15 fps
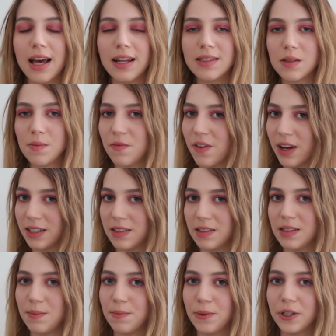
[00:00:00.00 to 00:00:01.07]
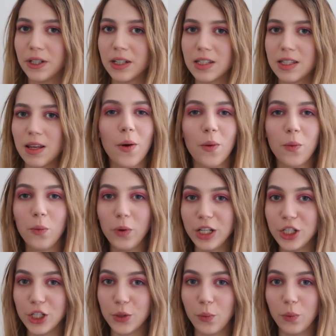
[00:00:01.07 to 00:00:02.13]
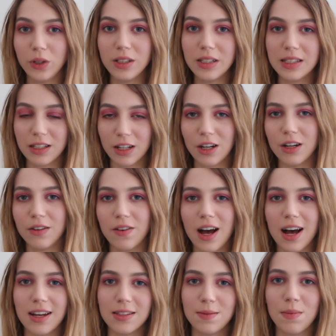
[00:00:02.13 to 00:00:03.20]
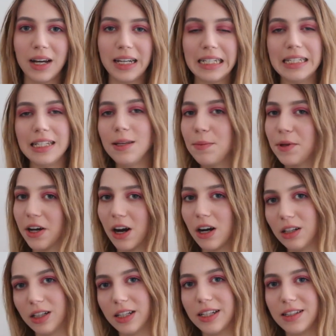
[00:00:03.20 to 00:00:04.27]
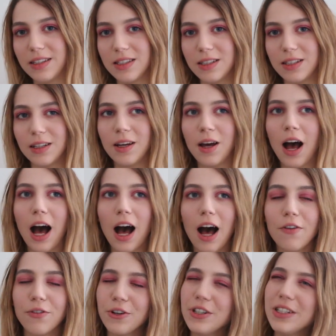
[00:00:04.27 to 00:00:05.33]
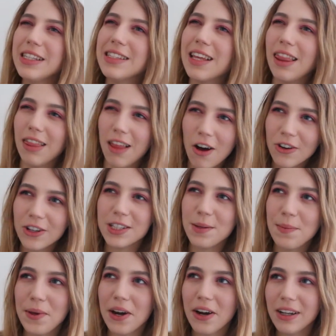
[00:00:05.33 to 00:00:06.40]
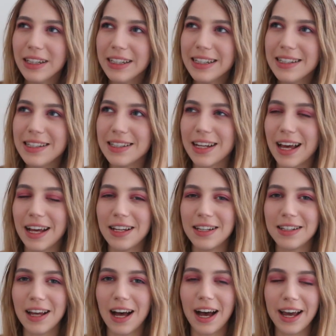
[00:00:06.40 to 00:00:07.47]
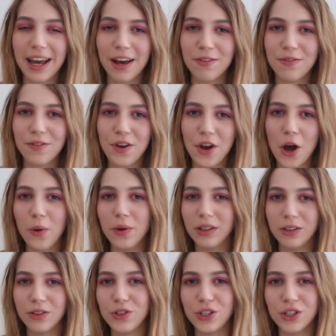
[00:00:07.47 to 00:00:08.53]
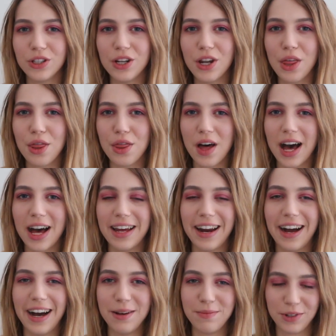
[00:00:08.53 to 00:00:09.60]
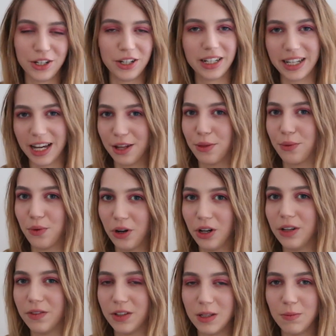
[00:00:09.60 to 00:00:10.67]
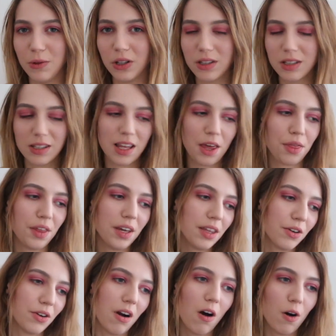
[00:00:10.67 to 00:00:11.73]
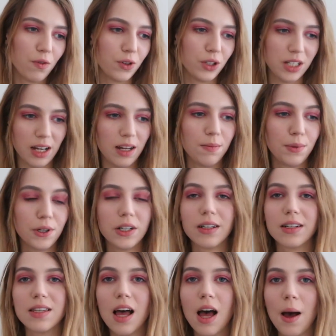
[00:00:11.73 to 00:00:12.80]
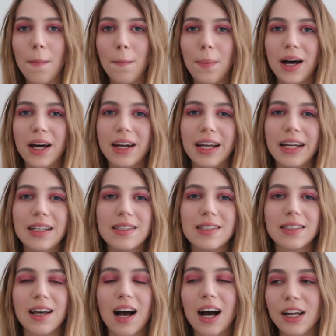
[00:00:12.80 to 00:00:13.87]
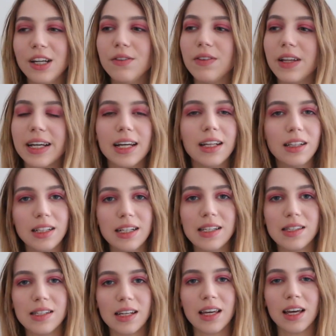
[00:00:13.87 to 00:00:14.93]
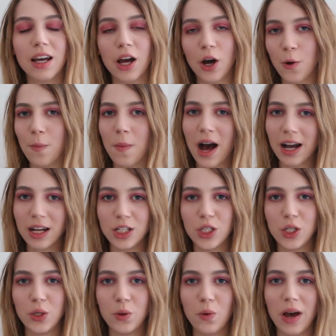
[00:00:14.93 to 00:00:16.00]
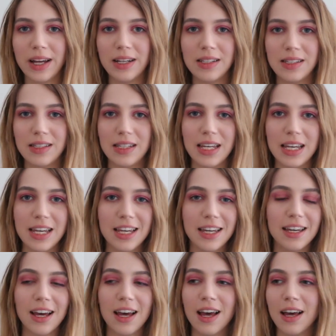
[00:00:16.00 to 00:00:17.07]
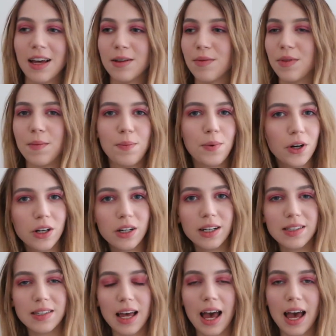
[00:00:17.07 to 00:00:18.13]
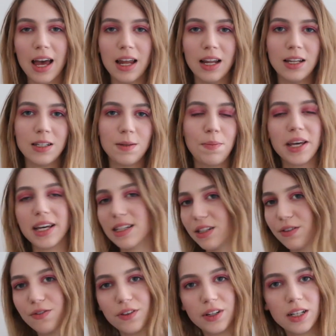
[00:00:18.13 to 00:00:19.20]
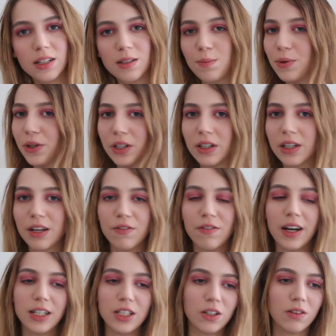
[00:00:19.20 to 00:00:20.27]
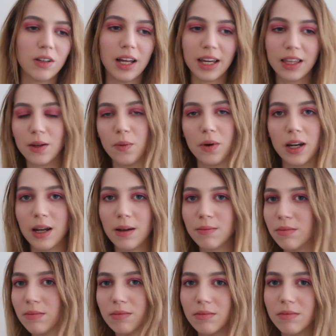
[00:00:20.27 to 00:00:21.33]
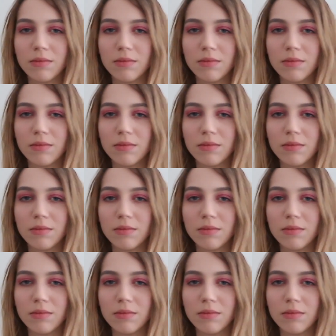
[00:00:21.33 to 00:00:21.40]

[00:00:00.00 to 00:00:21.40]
and some fantasy books, which will serve as my TBR list. Of course, it's a long TBR list, and I have no illusion that I'm gonna get through all of these books because I think there are over 10 books, but it's kind of like a list I can go back to and see the books and pick a different book if I don't like the one I'm